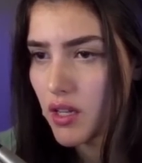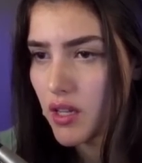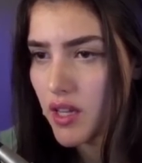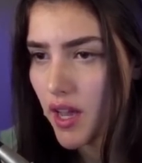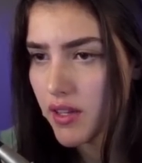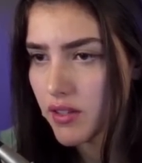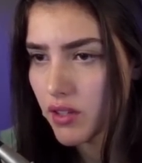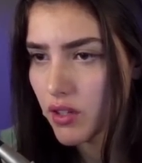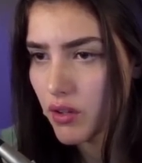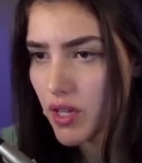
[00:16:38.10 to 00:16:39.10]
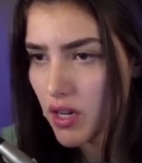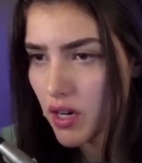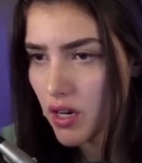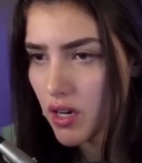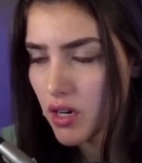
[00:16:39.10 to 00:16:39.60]
He has to go
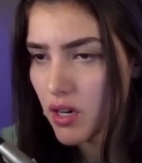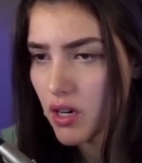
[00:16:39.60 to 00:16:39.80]
here.